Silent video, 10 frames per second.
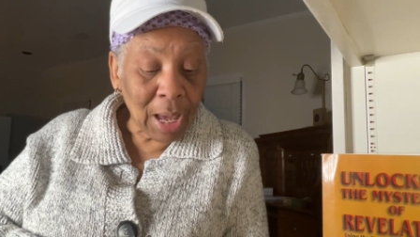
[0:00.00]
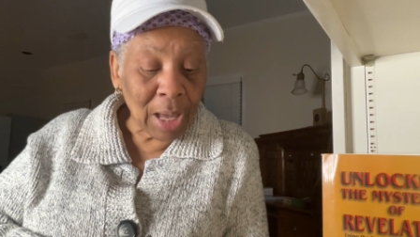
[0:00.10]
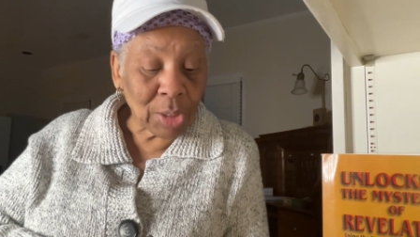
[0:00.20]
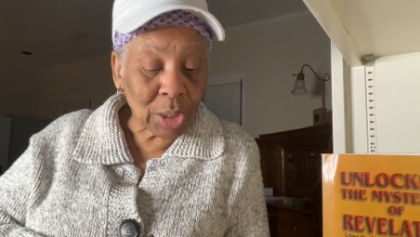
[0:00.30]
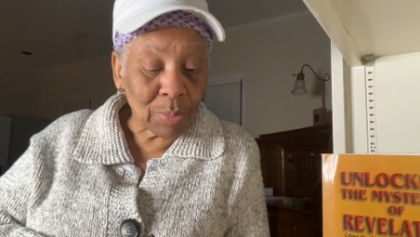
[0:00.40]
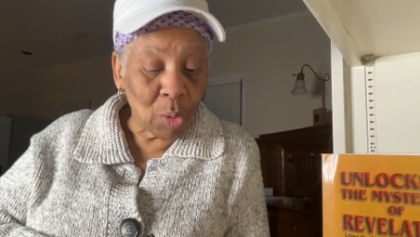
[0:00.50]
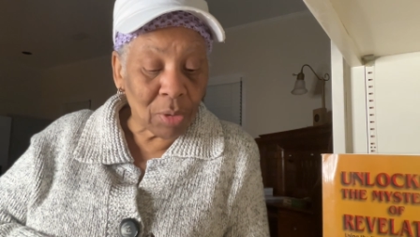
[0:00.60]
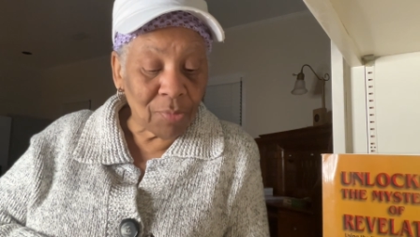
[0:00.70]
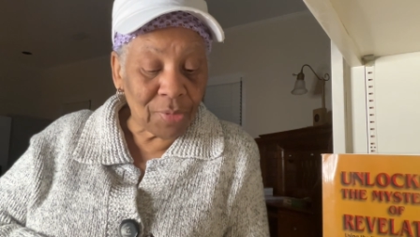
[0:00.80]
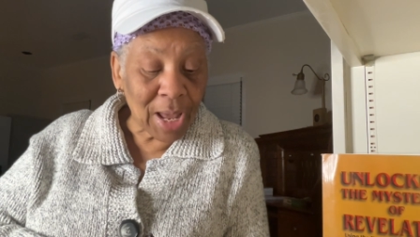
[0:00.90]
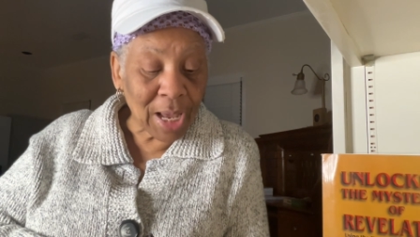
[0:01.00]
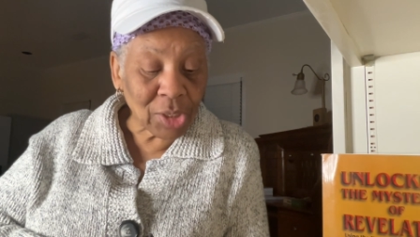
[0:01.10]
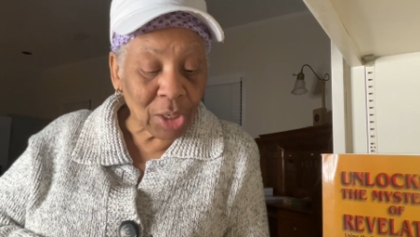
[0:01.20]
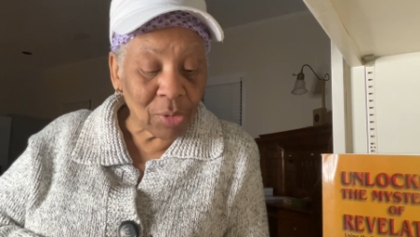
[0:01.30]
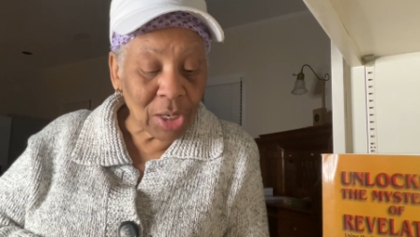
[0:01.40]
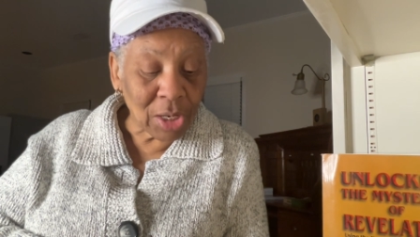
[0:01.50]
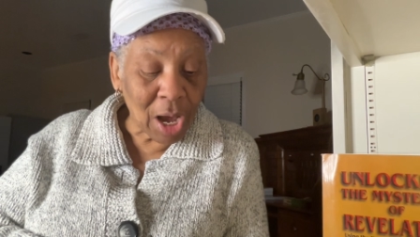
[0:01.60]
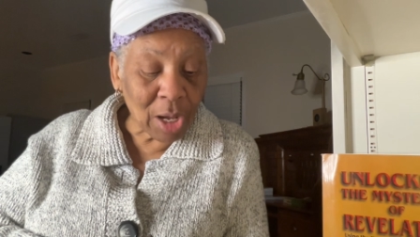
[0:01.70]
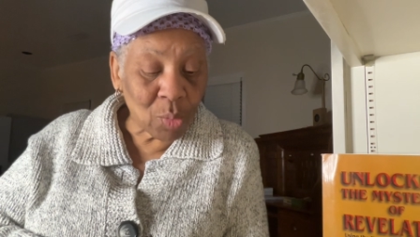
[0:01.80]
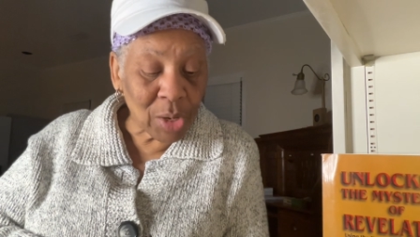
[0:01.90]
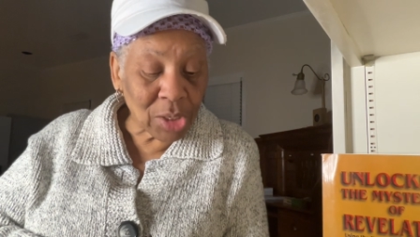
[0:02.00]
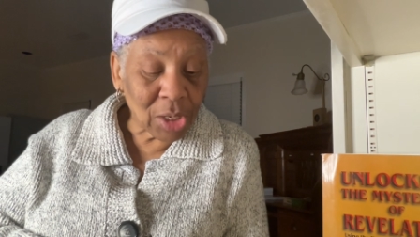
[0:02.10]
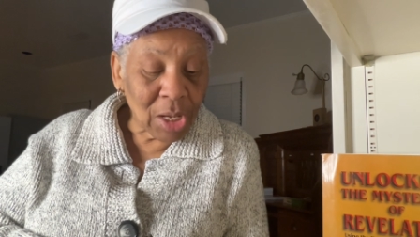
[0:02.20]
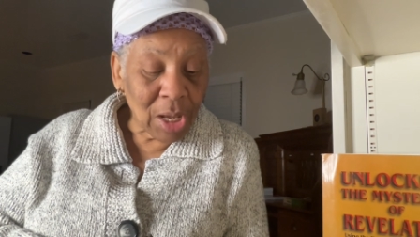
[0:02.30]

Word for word: and a smoking flax shall he not quench,